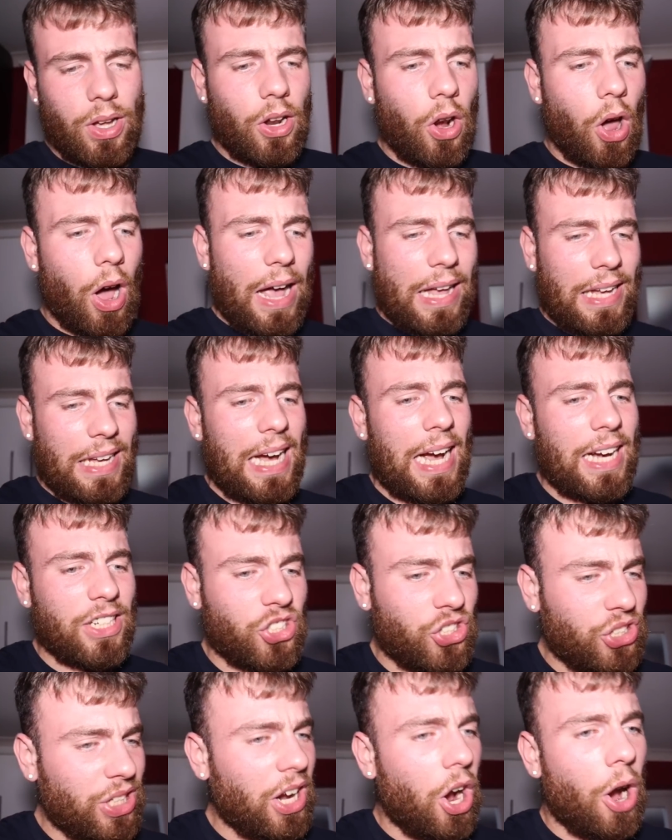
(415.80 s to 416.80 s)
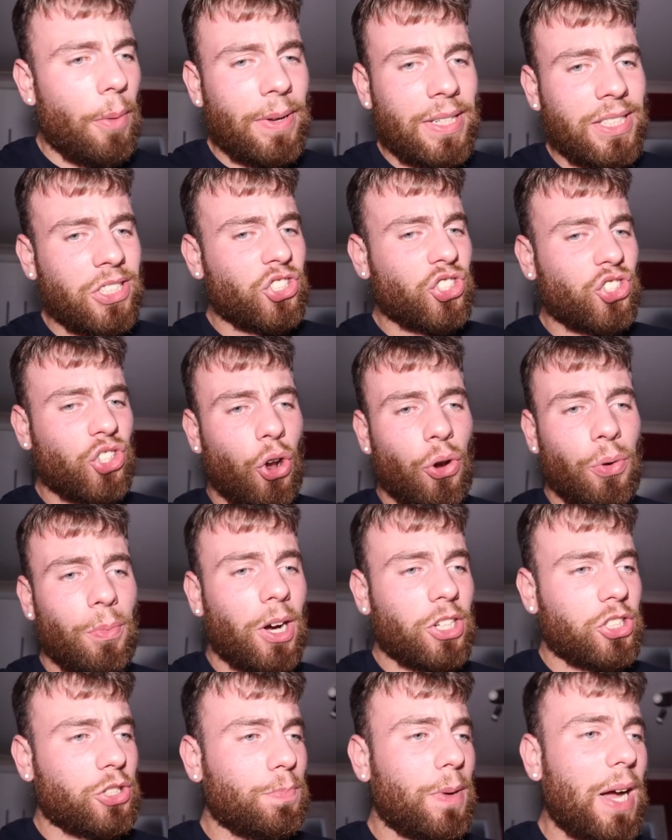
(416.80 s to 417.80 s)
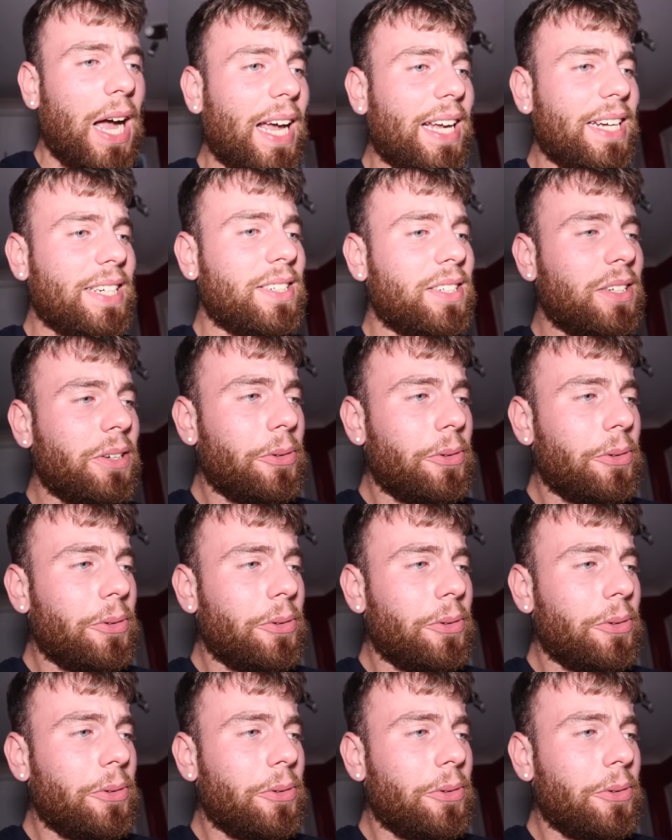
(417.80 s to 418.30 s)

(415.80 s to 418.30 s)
like actually, I'm in so much pain.